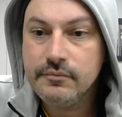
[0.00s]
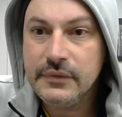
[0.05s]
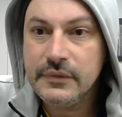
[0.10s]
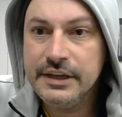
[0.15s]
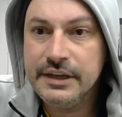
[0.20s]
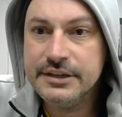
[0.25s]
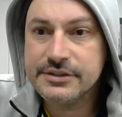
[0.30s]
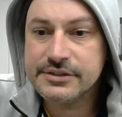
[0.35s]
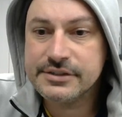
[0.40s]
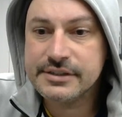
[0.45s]

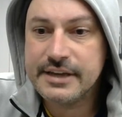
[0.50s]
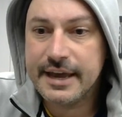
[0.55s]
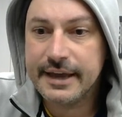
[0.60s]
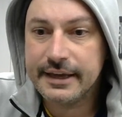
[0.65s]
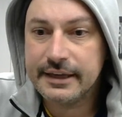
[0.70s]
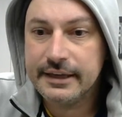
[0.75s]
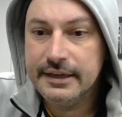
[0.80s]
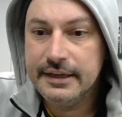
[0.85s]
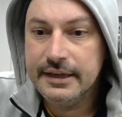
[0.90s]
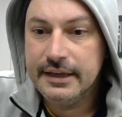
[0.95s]
in a
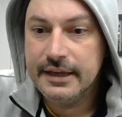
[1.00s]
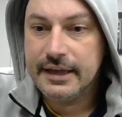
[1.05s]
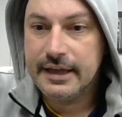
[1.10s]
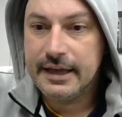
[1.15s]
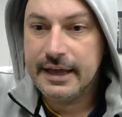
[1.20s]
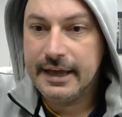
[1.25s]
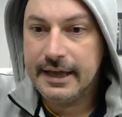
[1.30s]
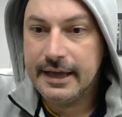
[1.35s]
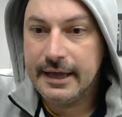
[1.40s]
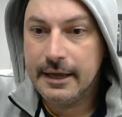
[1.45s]
sec.
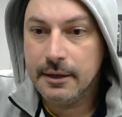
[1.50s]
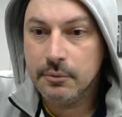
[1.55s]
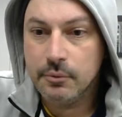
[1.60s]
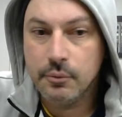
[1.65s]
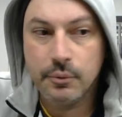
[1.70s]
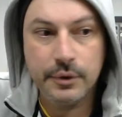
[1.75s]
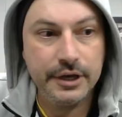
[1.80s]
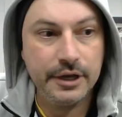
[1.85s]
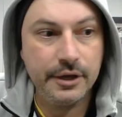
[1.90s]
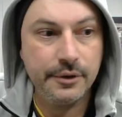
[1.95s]

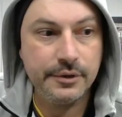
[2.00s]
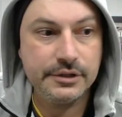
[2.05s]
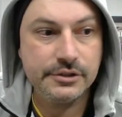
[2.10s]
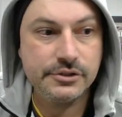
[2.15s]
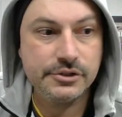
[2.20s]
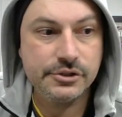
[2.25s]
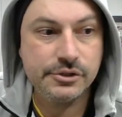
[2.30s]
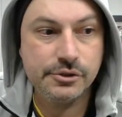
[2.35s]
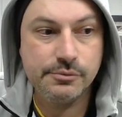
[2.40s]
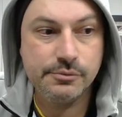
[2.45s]
We're going
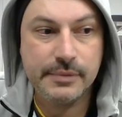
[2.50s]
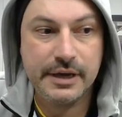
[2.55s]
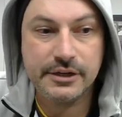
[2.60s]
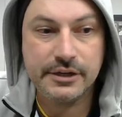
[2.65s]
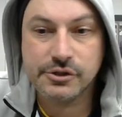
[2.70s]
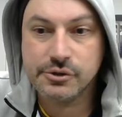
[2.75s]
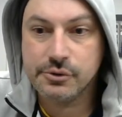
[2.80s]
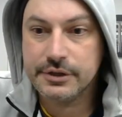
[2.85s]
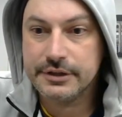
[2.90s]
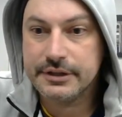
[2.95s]
to make
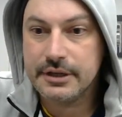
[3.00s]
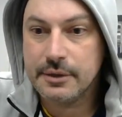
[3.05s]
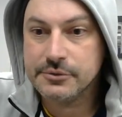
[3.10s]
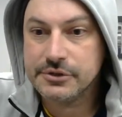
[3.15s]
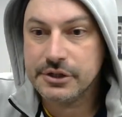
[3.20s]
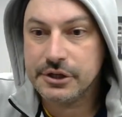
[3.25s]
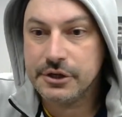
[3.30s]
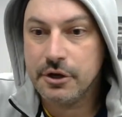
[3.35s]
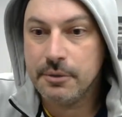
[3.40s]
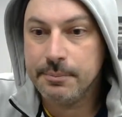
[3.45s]
sure that that was
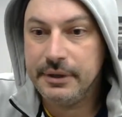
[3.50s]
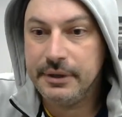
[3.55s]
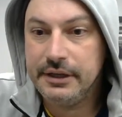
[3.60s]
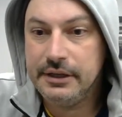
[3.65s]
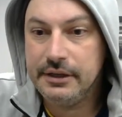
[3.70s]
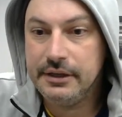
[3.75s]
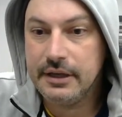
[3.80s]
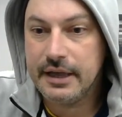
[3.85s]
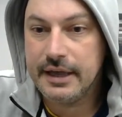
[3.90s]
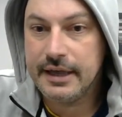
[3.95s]
a
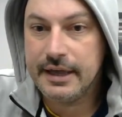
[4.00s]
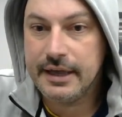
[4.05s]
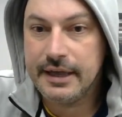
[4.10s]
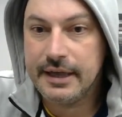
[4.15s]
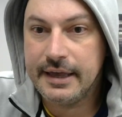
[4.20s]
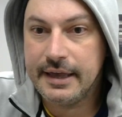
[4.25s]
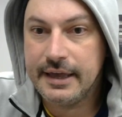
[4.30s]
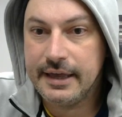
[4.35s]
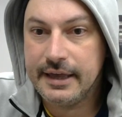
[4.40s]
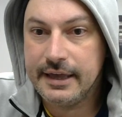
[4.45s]
copy
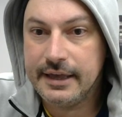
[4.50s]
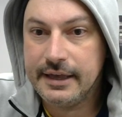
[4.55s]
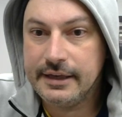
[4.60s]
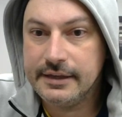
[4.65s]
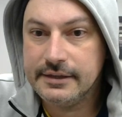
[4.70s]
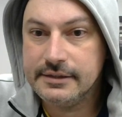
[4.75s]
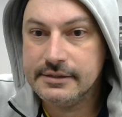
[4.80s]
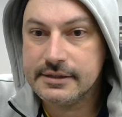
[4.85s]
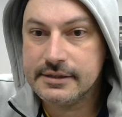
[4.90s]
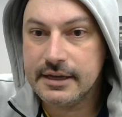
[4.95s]

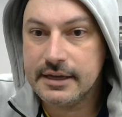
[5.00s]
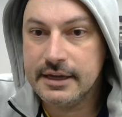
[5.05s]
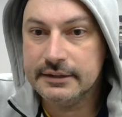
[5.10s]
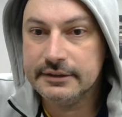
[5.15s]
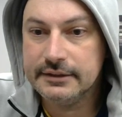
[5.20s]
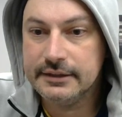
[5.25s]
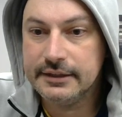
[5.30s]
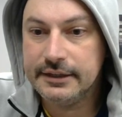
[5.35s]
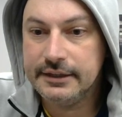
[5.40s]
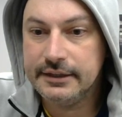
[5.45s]
and
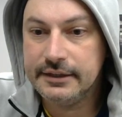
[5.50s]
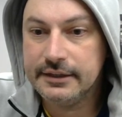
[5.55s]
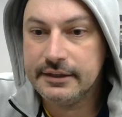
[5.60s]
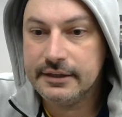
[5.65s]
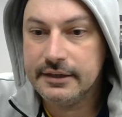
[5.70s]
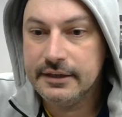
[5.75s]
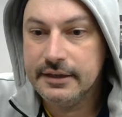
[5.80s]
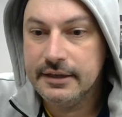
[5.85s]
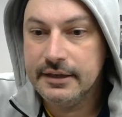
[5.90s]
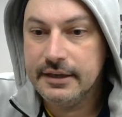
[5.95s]
unlink
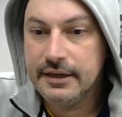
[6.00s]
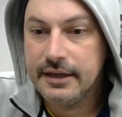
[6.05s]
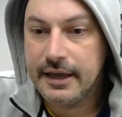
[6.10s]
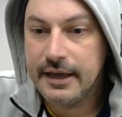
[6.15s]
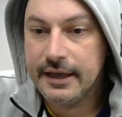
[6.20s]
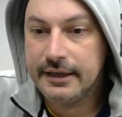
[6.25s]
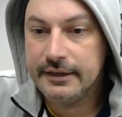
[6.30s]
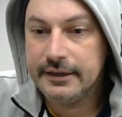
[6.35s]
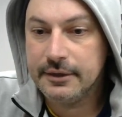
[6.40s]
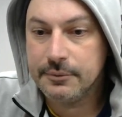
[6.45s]

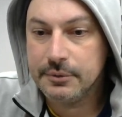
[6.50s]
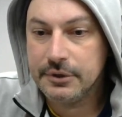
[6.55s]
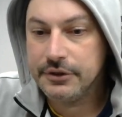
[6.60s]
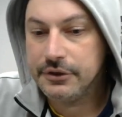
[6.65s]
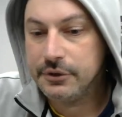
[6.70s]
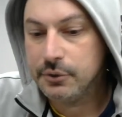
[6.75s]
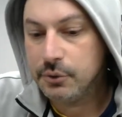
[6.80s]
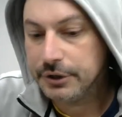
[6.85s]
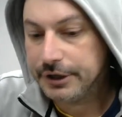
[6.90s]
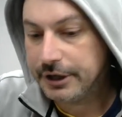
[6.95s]
and get rid of
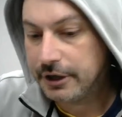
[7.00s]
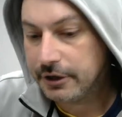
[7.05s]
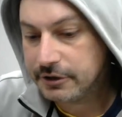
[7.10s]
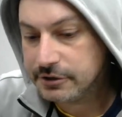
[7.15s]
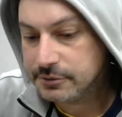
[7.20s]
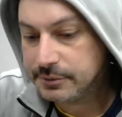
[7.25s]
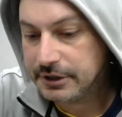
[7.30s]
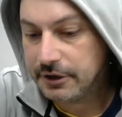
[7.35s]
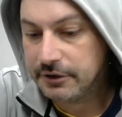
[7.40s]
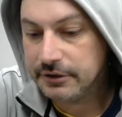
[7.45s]
the audio
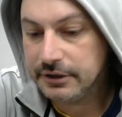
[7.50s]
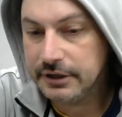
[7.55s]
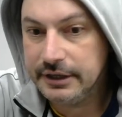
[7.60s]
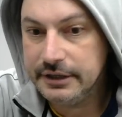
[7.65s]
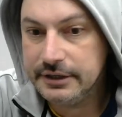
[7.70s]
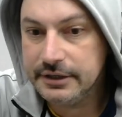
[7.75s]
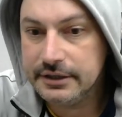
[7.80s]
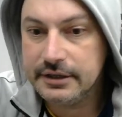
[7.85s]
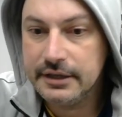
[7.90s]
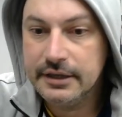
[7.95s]
because we don't
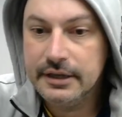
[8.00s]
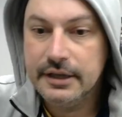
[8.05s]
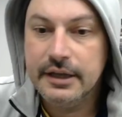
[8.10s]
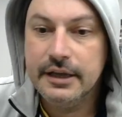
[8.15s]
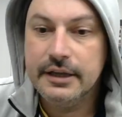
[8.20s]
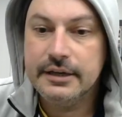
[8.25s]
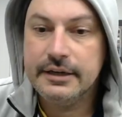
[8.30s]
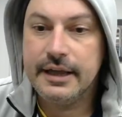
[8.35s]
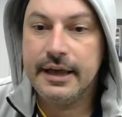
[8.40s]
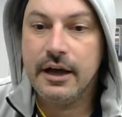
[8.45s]
need it.
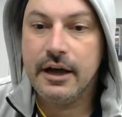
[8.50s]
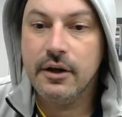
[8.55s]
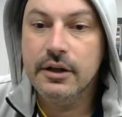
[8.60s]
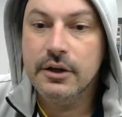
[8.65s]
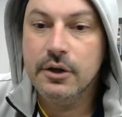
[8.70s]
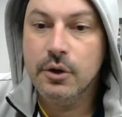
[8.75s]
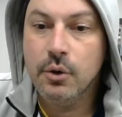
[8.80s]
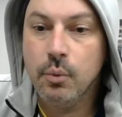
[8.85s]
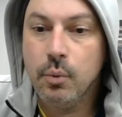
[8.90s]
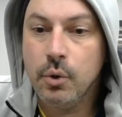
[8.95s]
Now
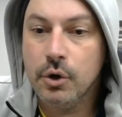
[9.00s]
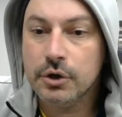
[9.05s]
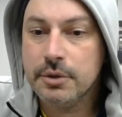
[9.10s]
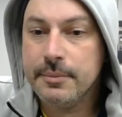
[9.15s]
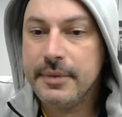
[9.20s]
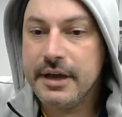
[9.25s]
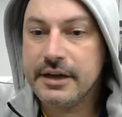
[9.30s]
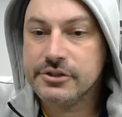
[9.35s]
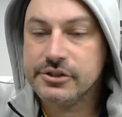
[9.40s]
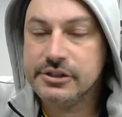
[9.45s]
what I'm
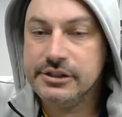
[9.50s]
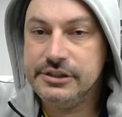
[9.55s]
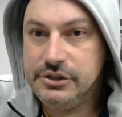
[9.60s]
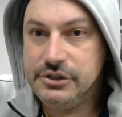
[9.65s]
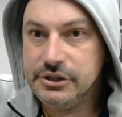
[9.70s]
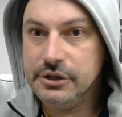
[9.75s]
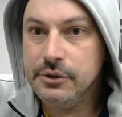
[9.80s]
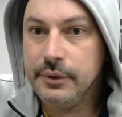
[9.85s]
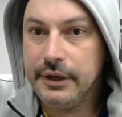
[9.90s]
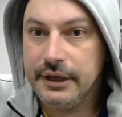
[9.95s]
actually
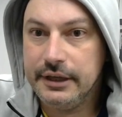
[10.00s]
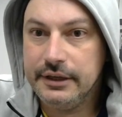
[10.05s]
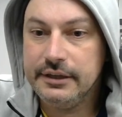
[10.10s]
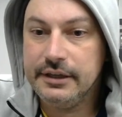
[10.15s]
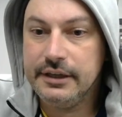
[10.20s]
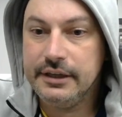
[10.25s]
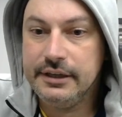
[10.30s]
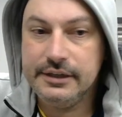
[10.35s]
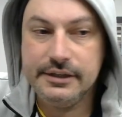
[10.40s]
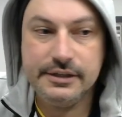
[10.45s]

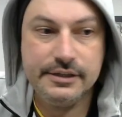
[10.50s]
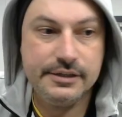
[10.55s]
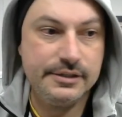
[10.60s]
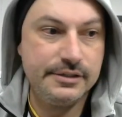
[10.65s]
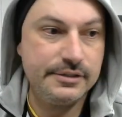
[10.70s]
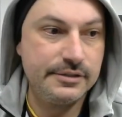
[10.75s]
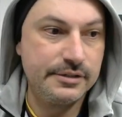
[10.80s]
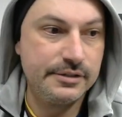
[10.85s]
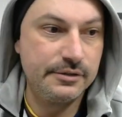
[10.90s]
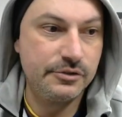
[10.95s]
doing
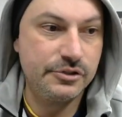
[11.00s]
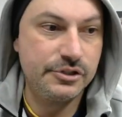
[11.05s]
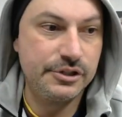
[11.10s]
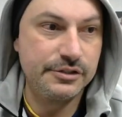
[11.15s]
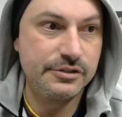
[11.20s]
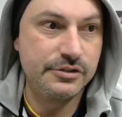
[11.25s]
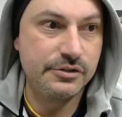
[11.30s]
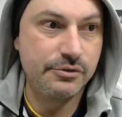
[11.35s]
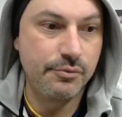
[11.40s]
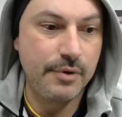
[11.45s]
is
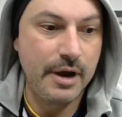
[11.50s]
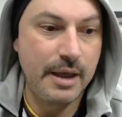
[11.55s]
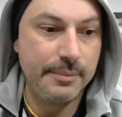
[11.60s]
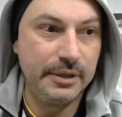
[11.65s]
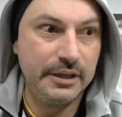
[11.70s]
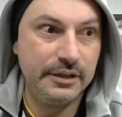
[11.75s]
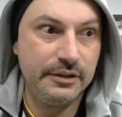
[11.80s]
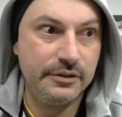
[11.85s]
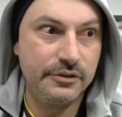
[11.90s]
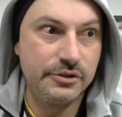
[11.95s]
just
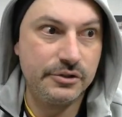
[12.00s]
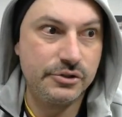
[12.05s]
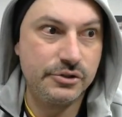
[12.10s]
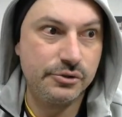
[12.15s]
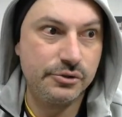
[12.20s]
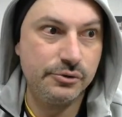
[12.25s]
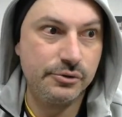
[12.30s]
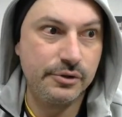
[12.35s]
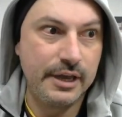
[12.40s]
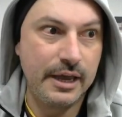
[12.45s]
grabbing the
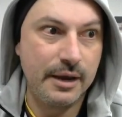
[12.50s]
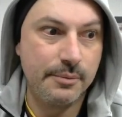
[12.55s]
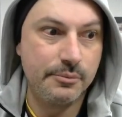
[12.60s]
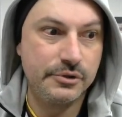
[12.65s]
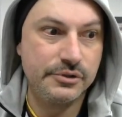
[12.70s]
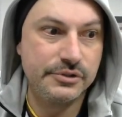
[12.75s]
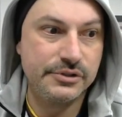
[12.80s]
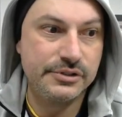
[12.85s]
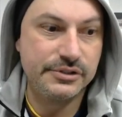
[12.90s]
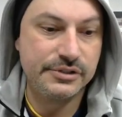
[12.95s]
two
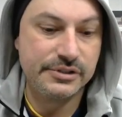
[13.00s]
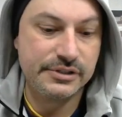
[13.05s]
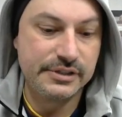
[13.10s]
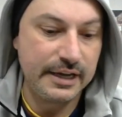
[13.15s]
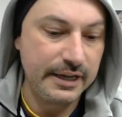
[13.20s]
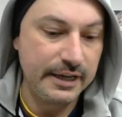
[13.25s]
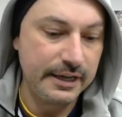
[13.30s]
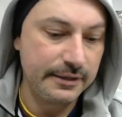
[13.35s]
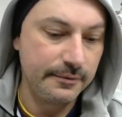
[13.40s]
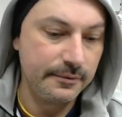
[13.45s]
cameras to
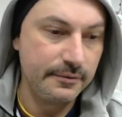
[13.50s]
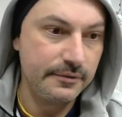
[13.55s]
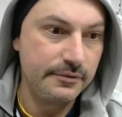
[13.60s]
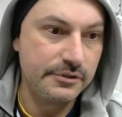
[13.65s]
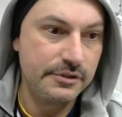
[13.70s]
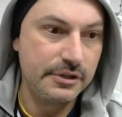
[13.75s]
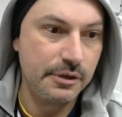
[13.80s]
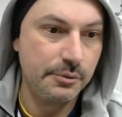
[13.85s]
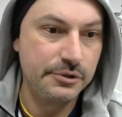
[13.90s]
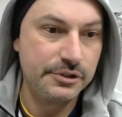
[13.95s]
start.
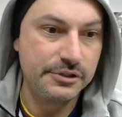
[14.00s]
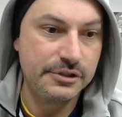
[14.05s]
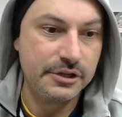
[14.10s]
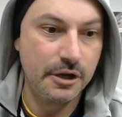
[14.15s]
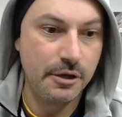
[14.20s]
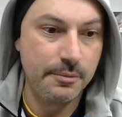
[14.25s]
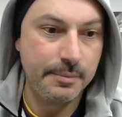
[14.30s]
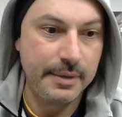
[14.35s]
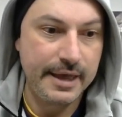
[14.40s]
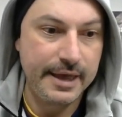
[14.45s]
So we'll just
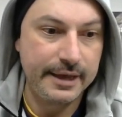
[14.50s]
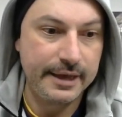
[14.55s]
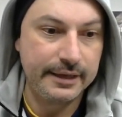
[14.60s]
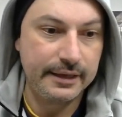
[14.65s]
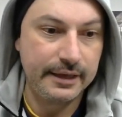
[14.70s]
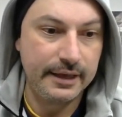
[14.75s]
go back